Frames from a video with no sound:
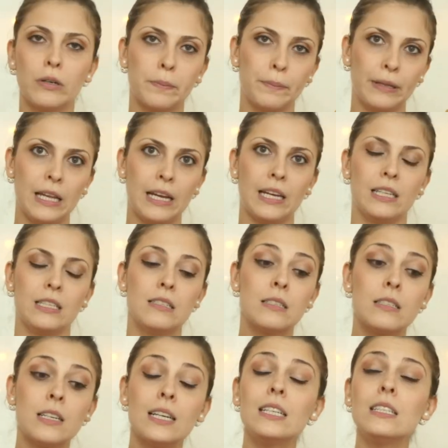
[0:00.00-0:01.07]
your plan,
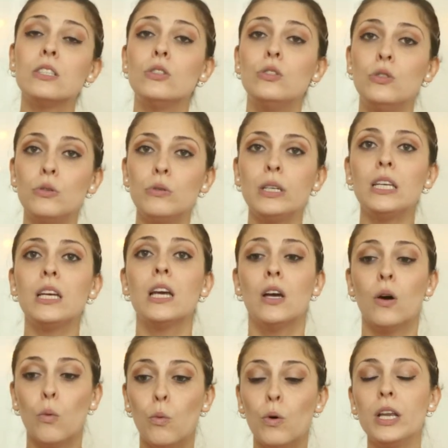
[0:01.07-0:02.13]
start doing
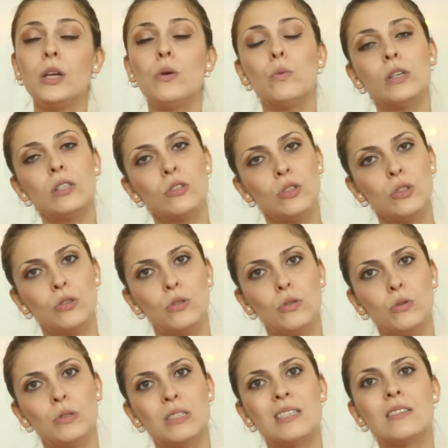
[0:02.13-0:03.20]
what you want to
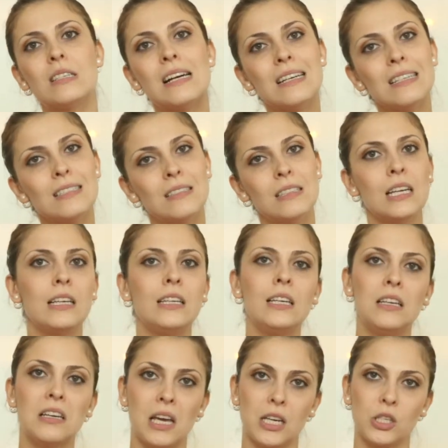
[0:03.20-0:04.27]
do, start
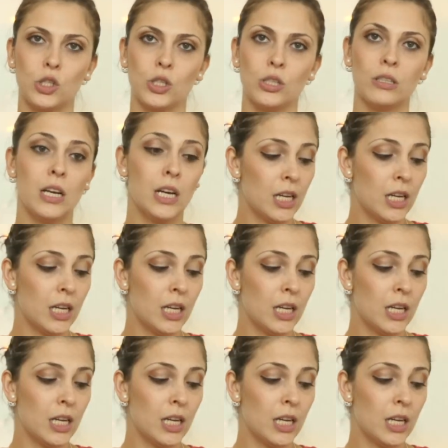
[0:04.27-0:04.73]
taking action.